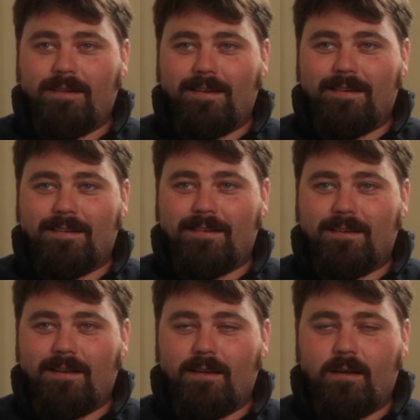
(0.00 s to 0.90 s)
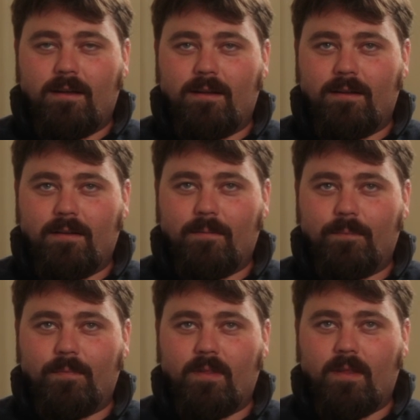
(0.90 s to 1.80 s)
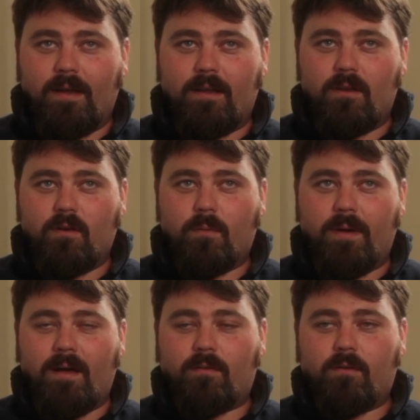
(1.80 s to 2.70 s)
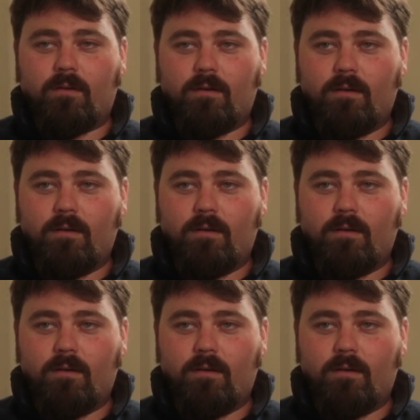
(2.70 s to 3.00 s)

And like, you're a pastor.